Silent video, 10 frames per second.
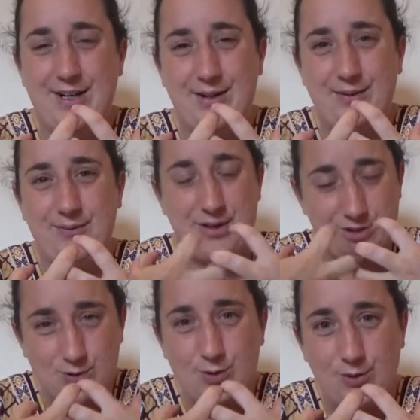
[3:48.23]
with
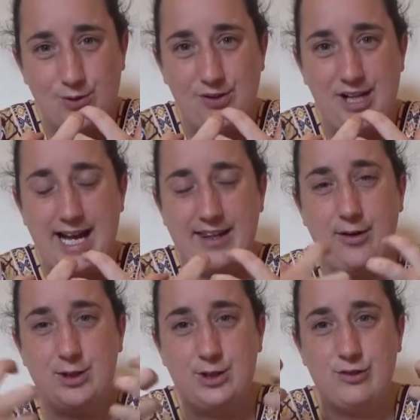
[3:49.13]
Saul and
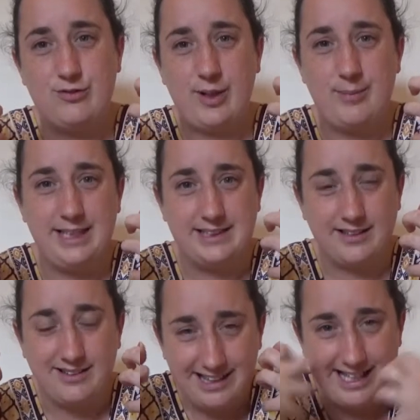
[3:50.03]
those two families are
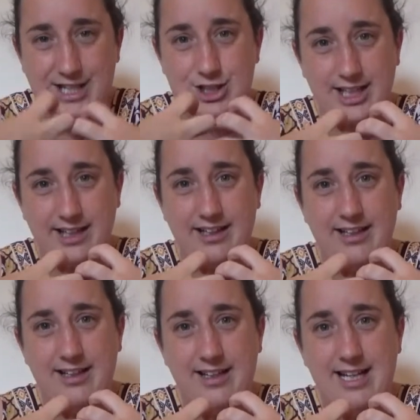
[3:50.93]
clashing,
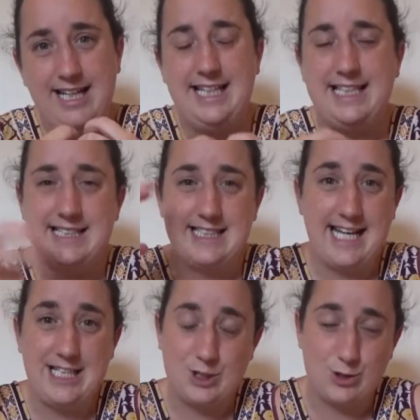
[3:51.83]
he
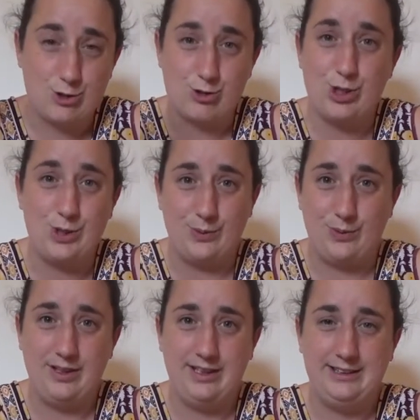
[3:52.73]
stays
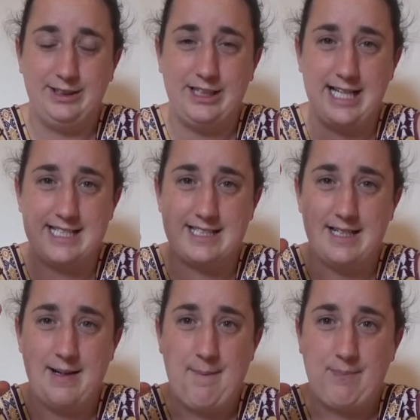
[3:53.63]
true to this
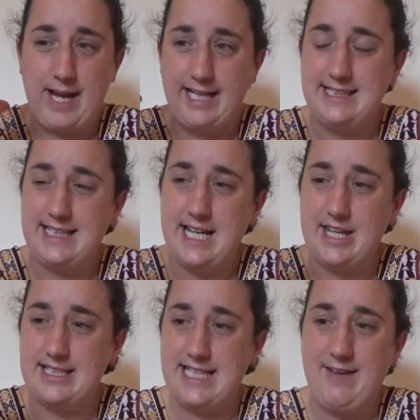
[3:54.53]
idea
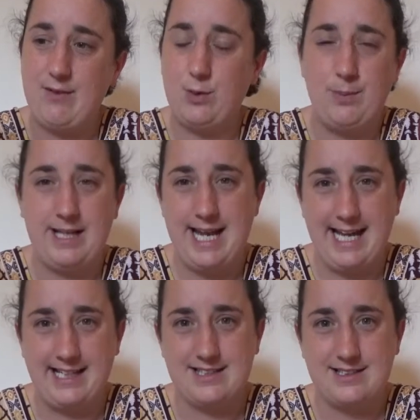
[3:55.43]
that David will be
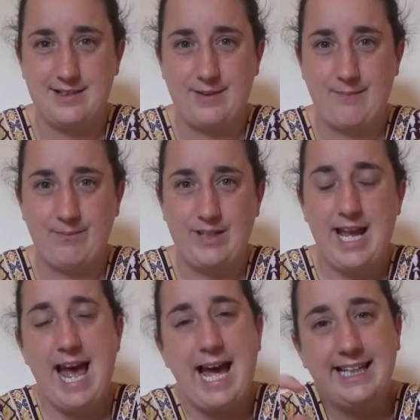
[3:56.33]
next.
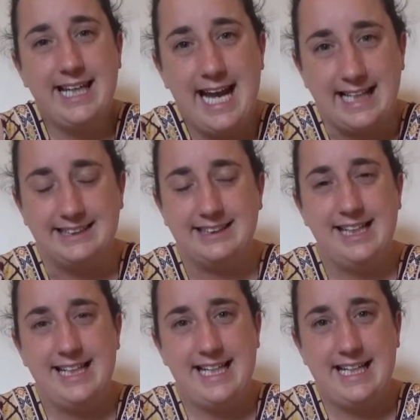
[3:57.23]
And yet
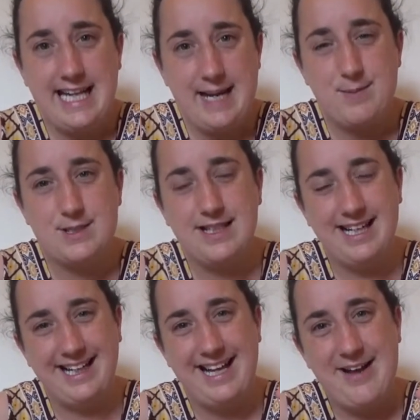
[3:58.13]
he keeps
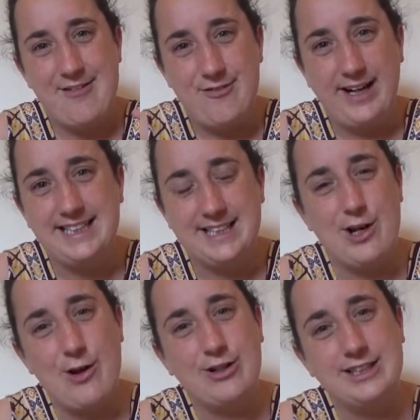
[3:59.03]
fighting
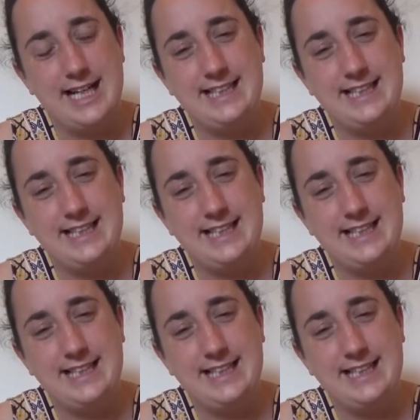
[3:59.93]
alongside